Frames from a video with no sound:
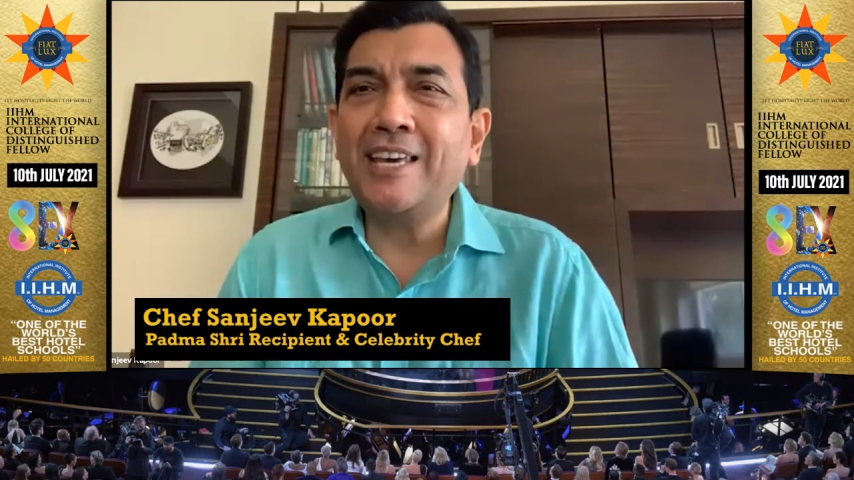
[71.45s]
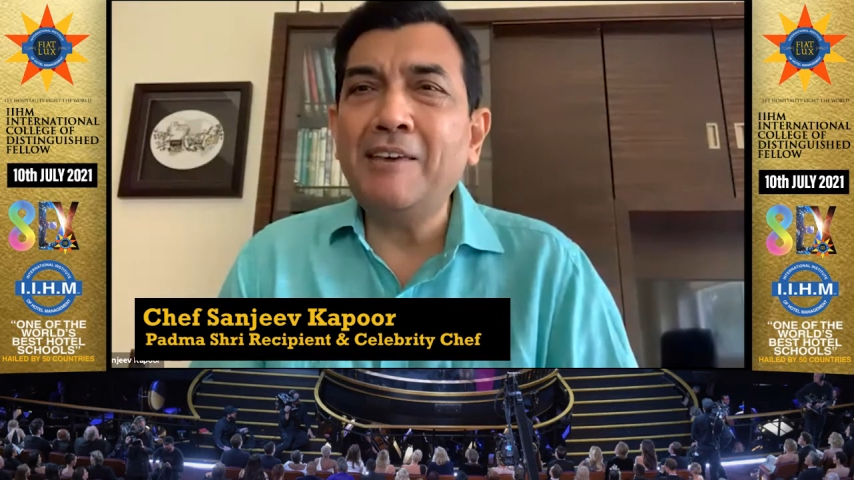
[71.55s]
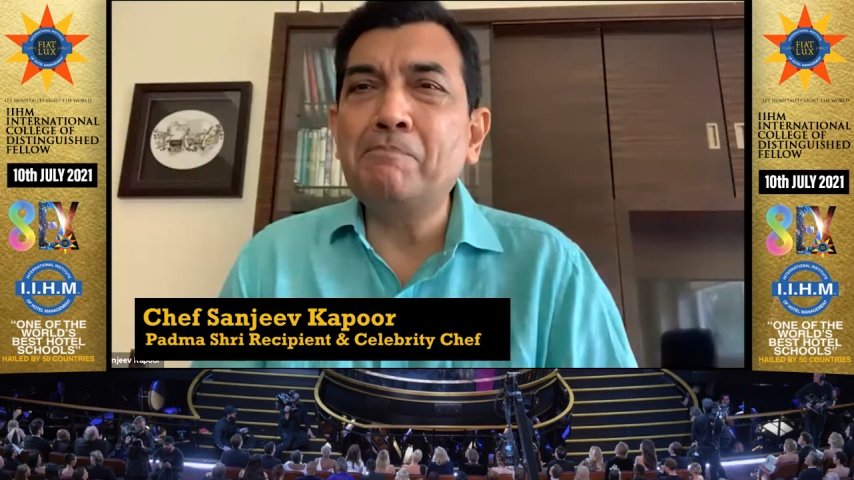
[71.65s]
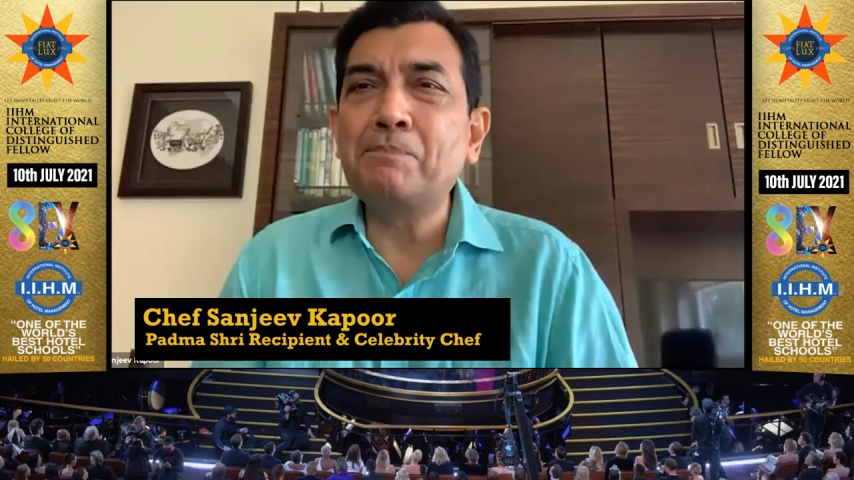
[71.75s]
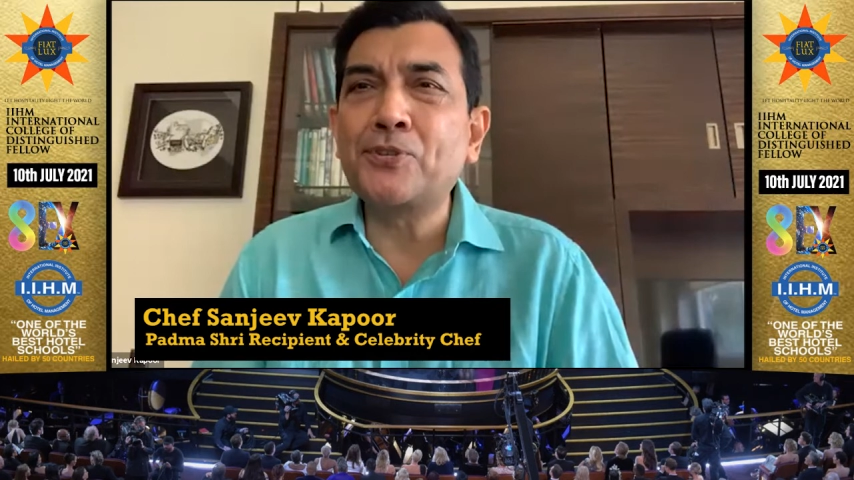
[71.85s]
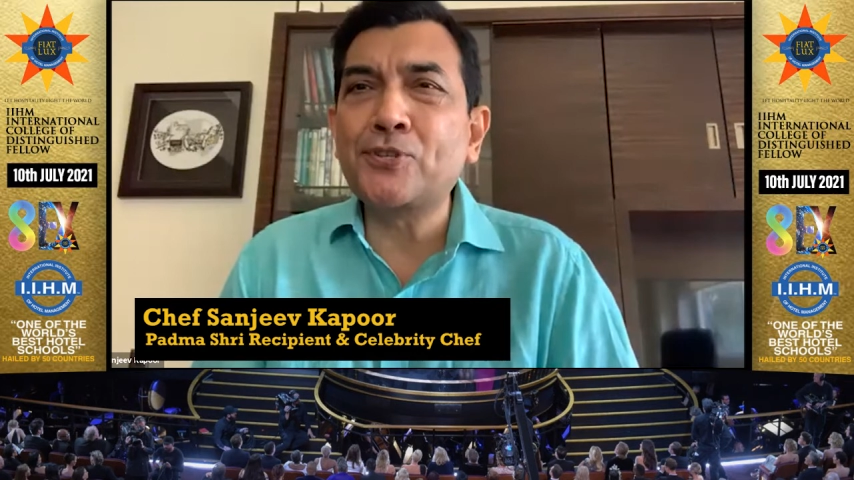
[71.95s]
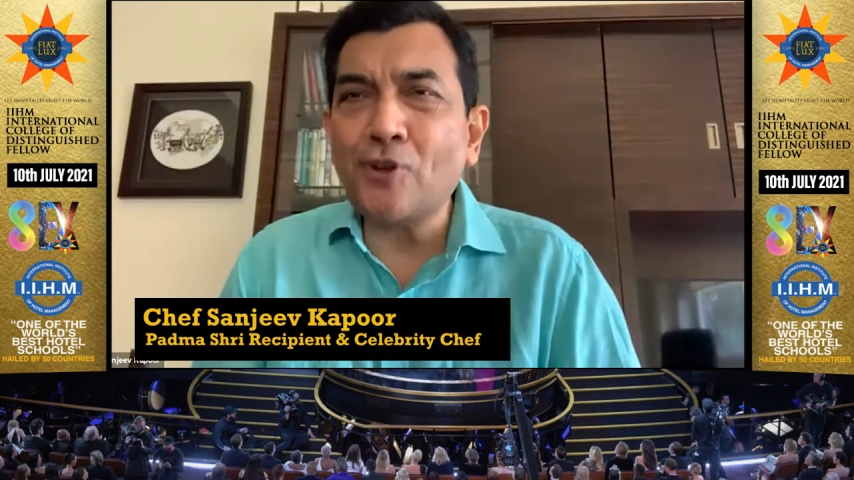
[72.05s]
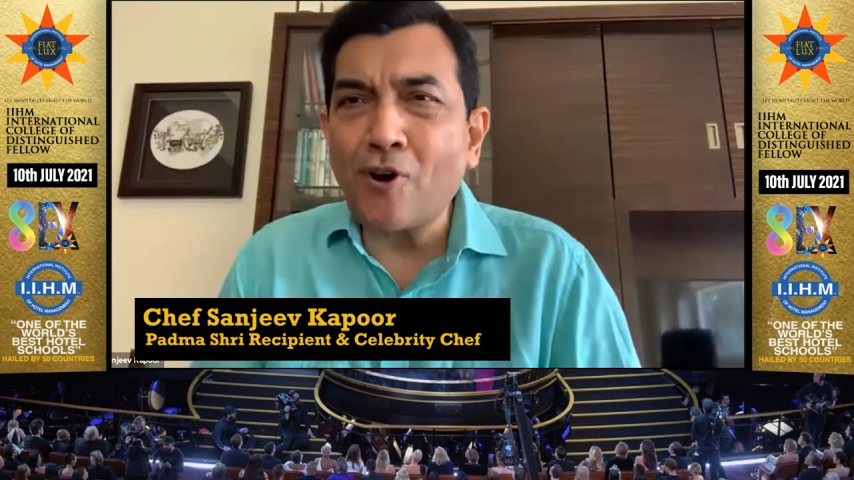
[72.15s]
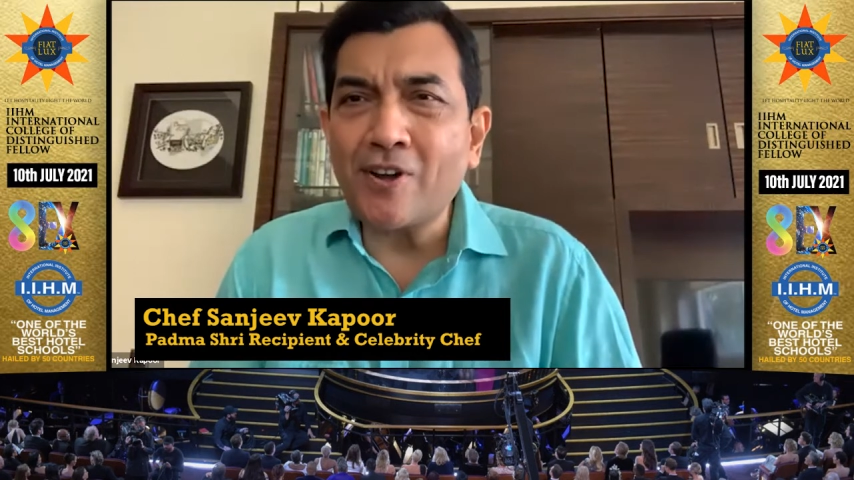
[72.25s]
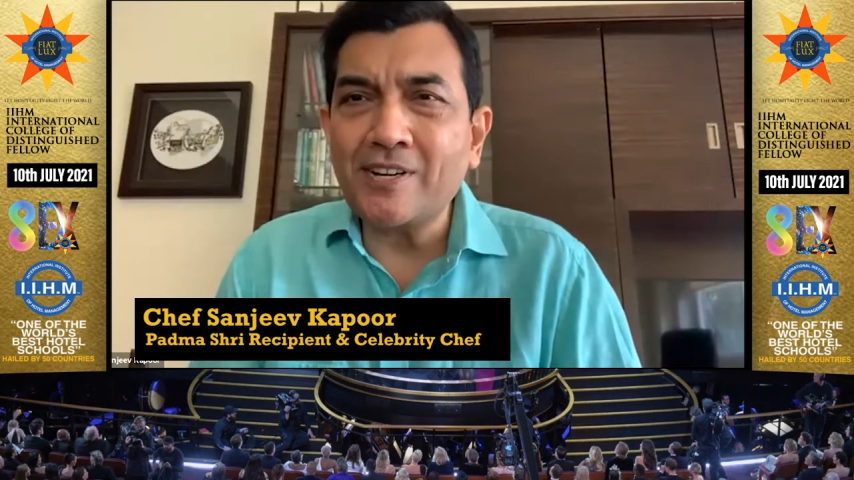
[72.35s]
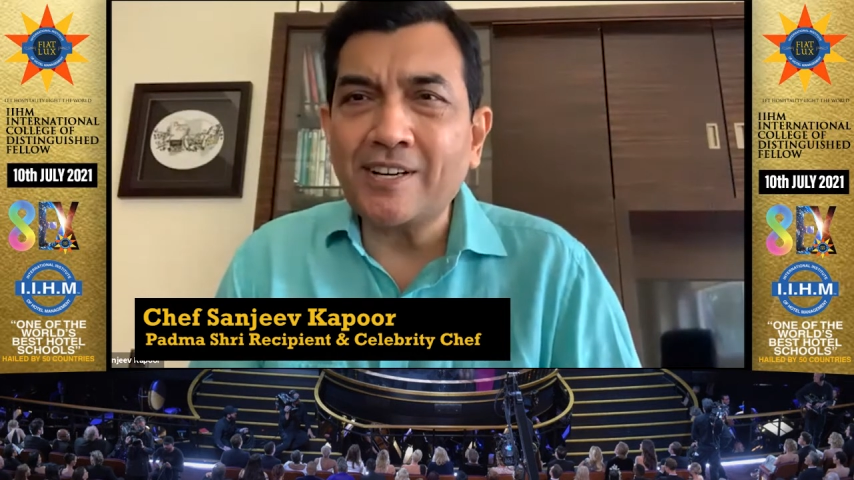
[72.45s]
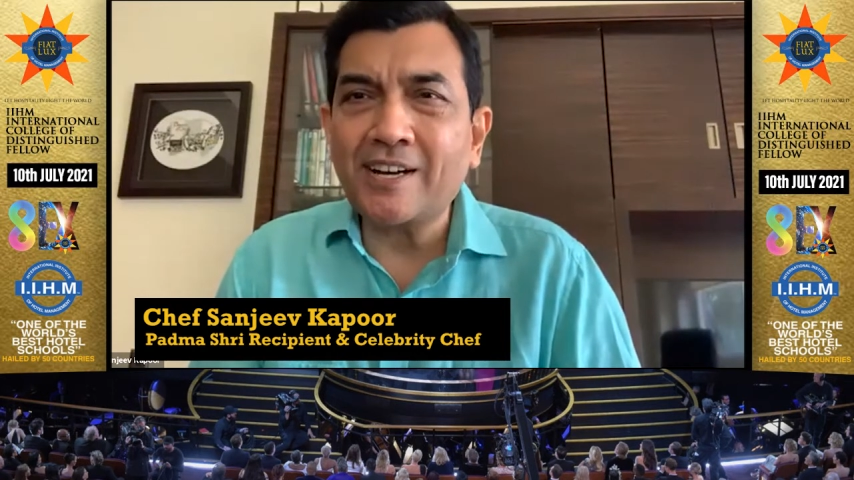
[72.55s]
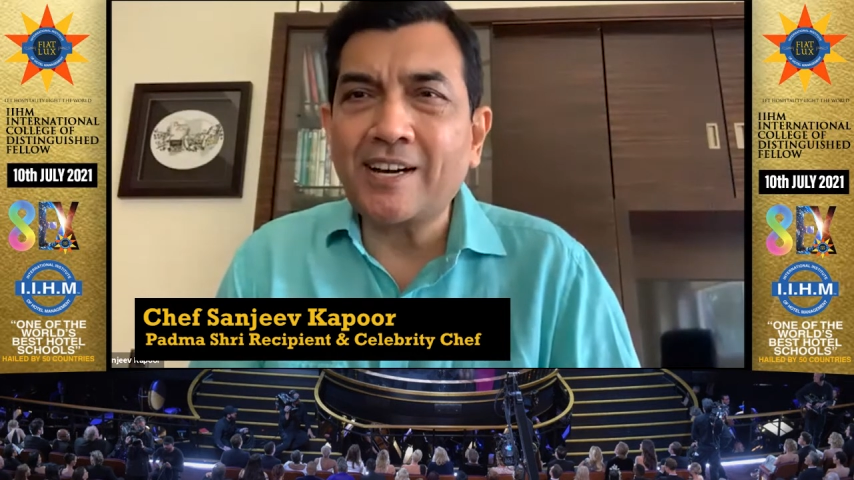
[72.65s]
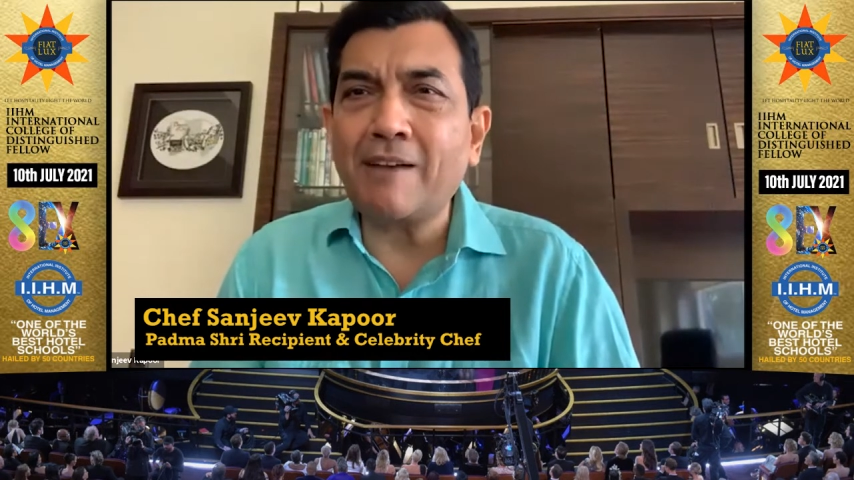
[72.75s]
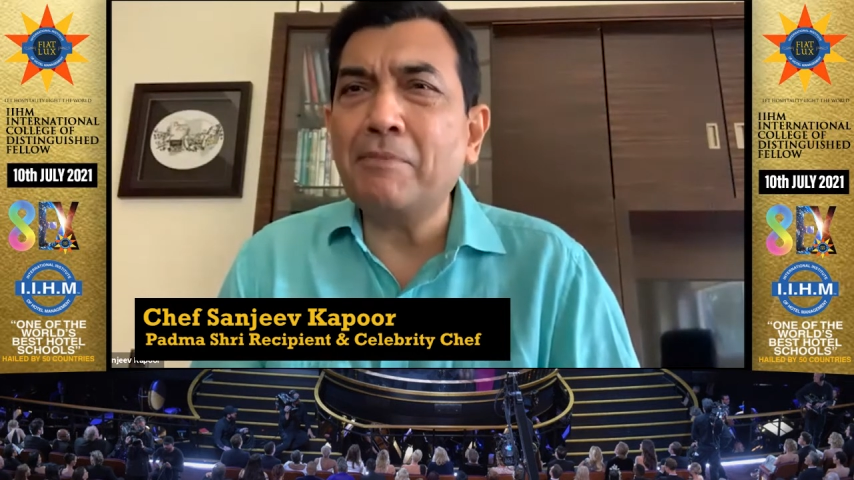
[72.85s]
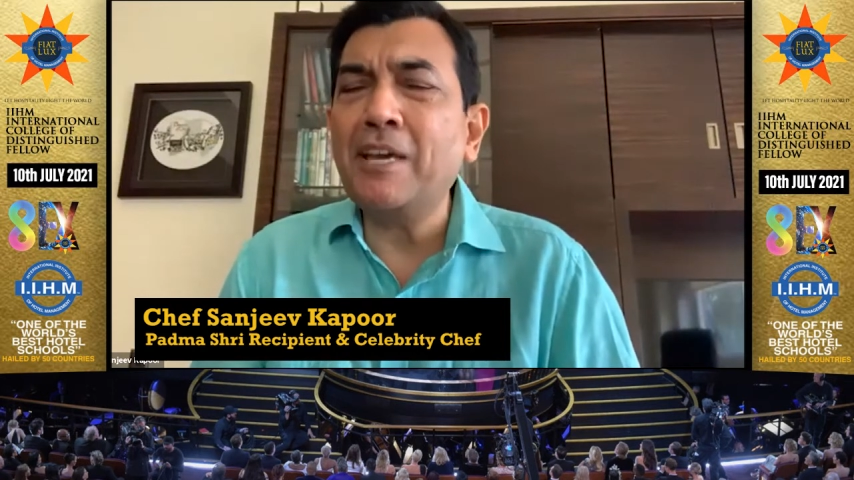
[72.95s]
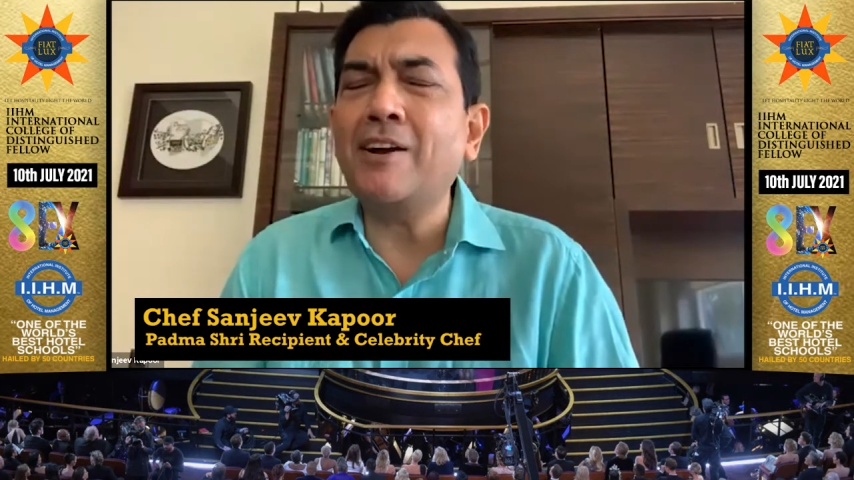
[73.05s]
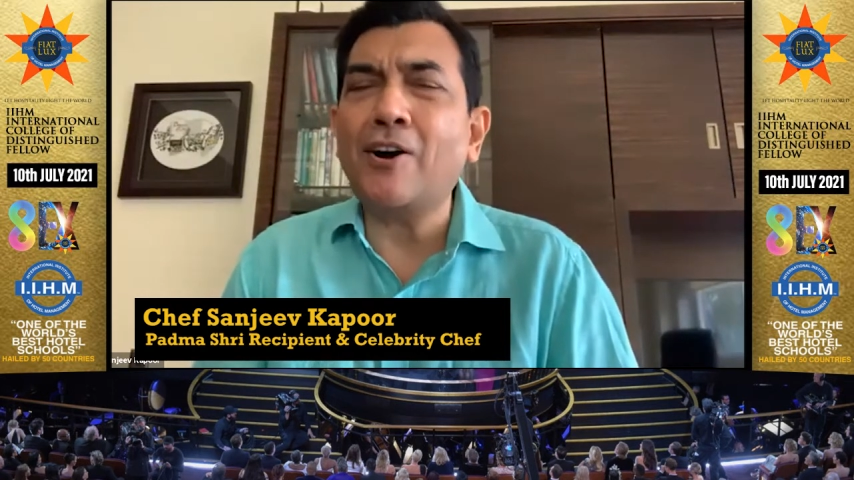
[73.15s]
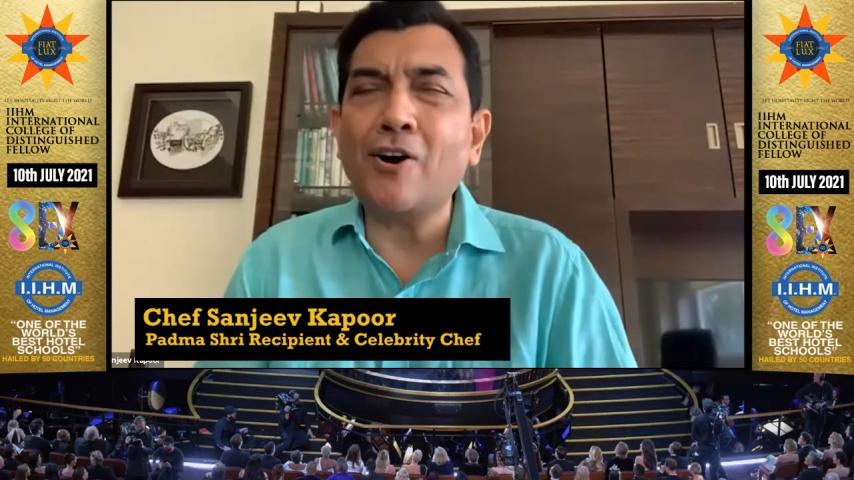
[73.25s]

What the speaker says: keeps on coming